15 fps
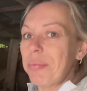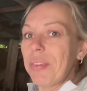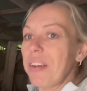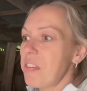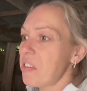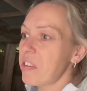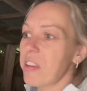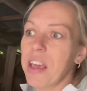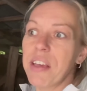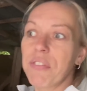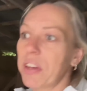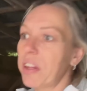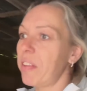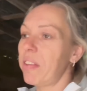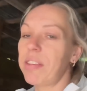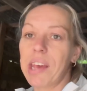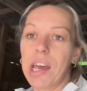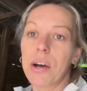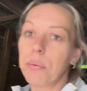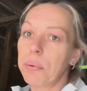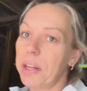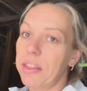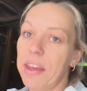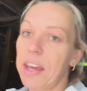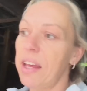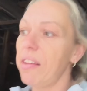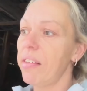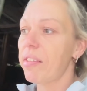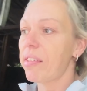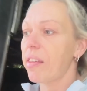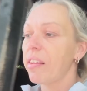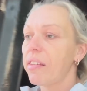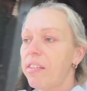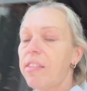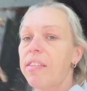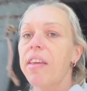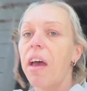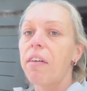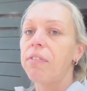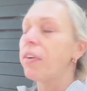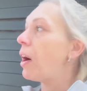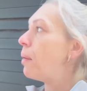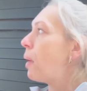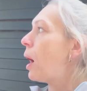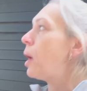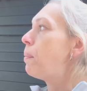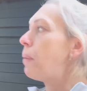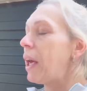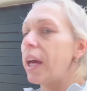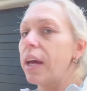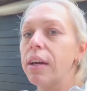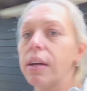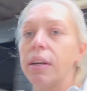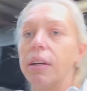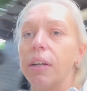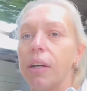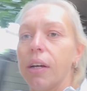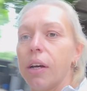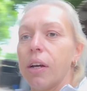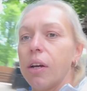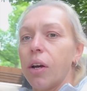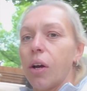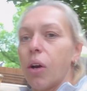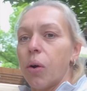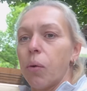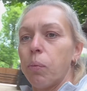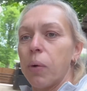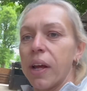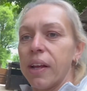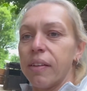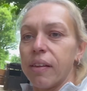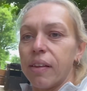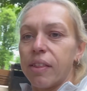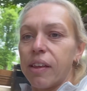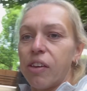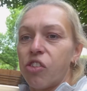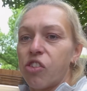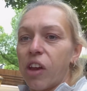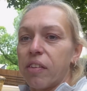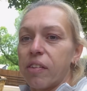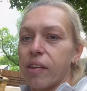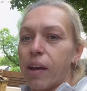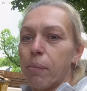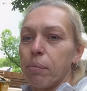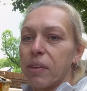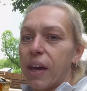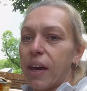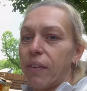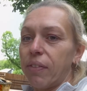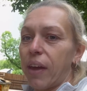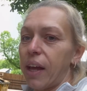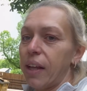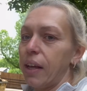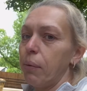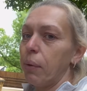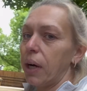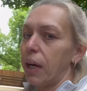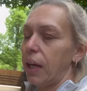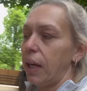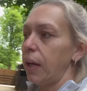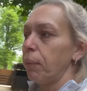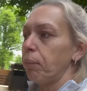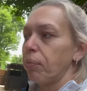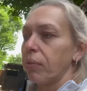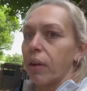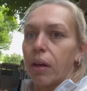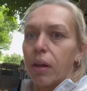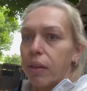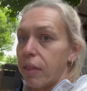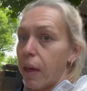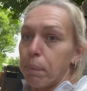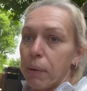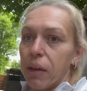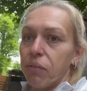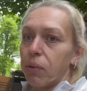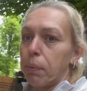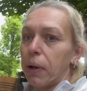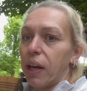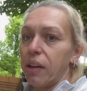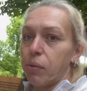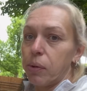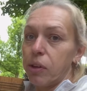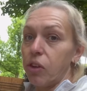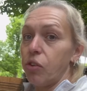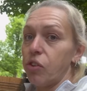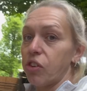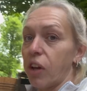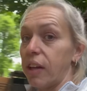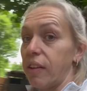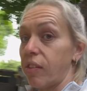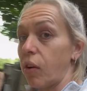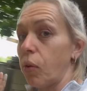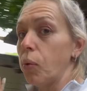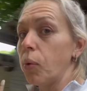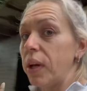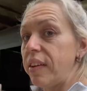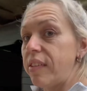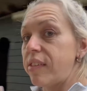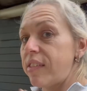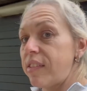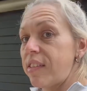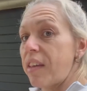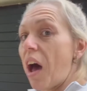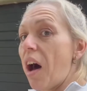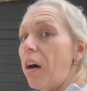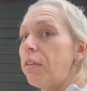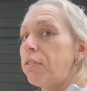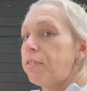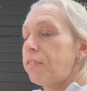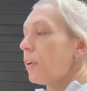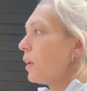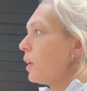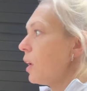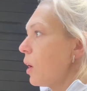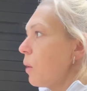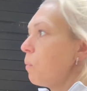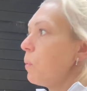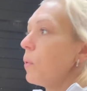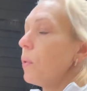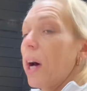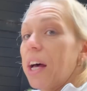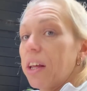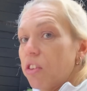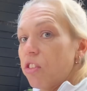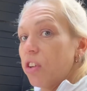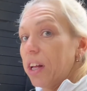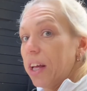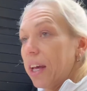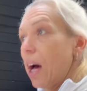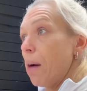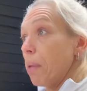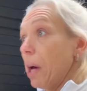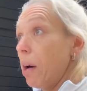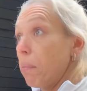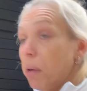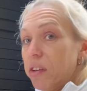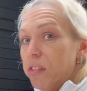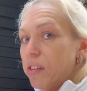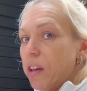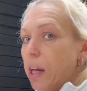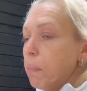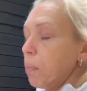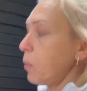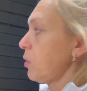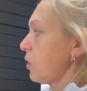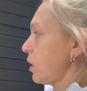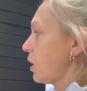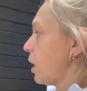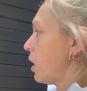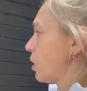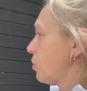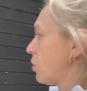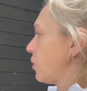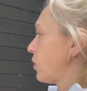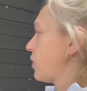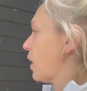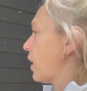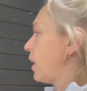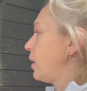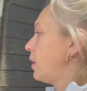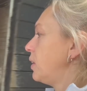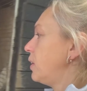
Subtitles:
Steve can deal with his stuff. I'm hoping when these sheds come down anyway, they're being replaced with new sheds. All his stuff will actually come out of my stables and go across there.